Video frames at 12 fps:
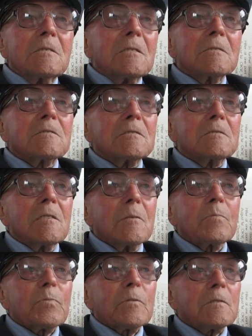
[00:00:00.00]
And
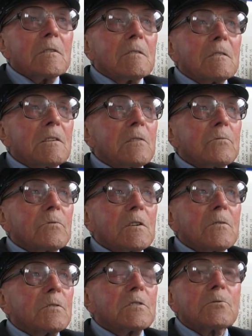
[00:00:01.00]
I never
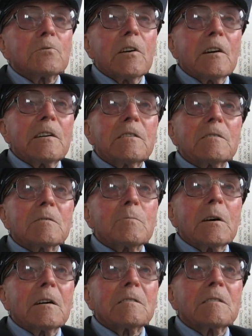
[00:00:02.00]
ever created
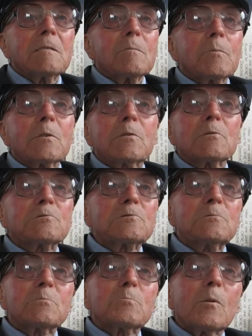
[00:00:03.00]
about it because she
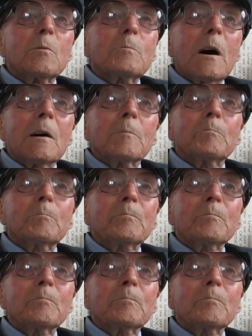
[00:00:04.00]
was my mum.